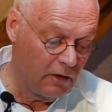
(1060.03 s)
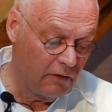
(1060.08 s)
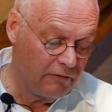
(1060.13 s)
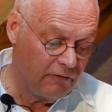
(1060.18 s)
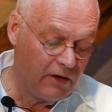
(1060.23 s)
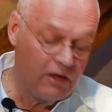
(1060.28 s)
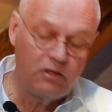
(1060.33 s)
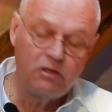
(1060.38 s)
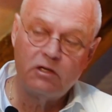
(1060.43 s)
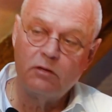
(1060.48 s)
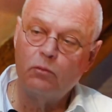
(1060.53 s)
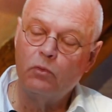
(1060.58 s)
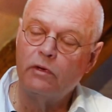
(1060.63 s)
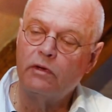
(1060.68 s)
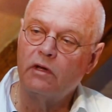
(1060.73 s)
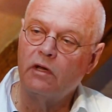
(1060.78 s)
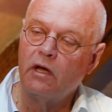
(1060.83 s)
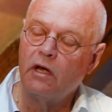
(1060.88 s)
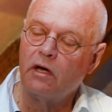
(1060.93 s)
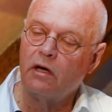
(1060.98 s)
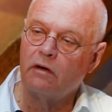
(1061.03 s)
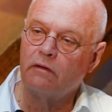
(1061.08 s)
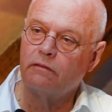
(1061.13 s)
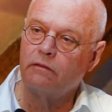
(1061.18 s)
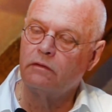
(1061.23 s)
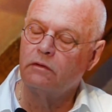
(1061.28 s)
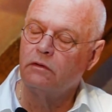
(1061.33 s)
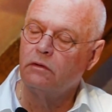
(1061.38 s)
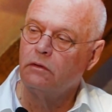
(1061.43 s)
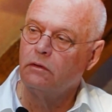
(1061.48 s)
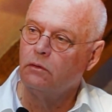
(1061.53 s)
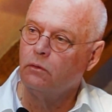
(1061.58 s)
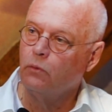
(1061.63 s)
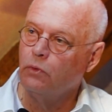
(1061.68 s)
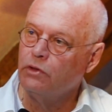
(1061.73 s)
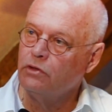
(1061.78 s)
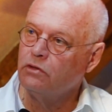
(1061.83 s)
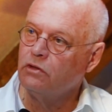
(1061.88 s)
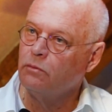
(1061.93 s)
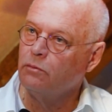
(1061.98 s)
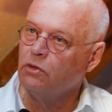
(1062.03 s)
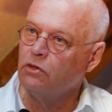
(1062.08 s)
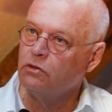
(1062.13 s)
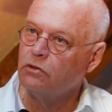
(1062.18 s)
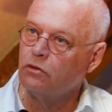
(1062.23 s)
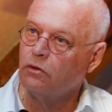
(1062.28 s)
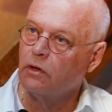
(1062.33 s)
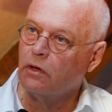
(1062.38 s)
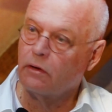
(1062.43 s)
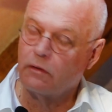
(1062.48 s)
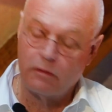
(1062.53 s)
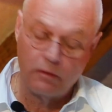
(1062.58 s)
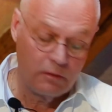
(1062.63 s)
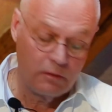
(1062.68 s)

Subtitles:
Face them with love, wisdom, and strength.